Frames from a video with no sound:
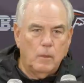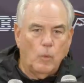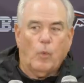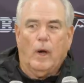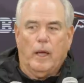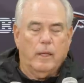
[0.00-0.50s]

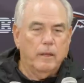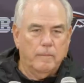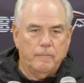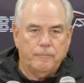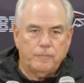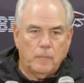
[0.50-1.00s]
Sure Why?
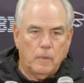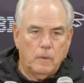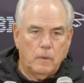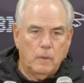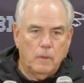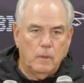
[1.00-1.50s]

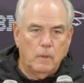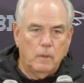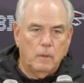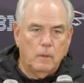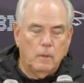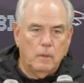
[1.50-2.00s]
Uh,
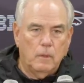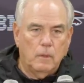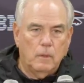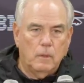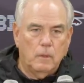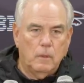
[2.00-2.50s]
to
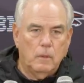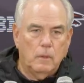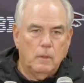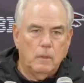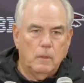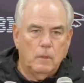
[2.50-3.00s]
maybe help the
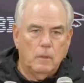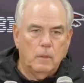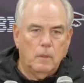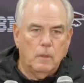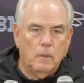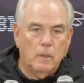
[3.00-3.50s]
secondary
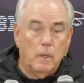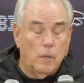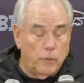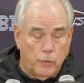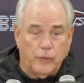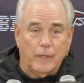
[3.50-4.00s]
out and cover.
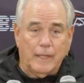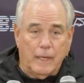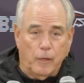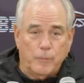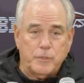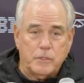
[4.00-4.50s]
You think that
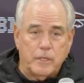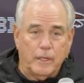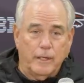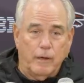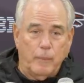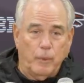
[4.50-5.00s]
helps the
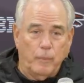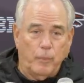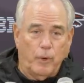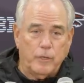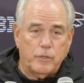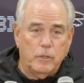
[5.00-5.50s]
secondary putting
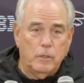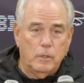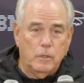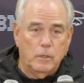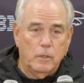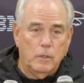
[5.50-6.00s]
pressure?
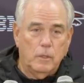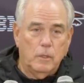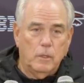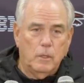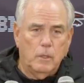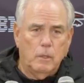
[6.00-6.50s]
Oh yeah,
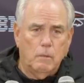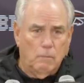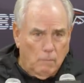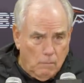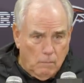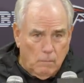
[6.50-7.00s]
got your
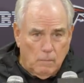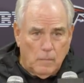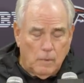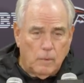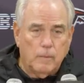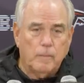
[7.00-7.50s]
interception
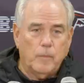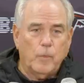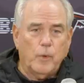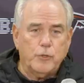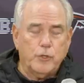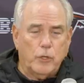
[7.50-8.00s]
last week.
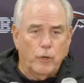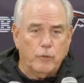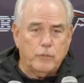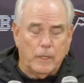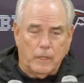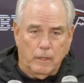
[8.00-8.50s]
Where'd you
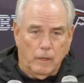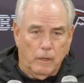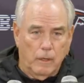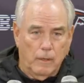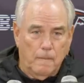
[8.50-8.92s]
coach secondary?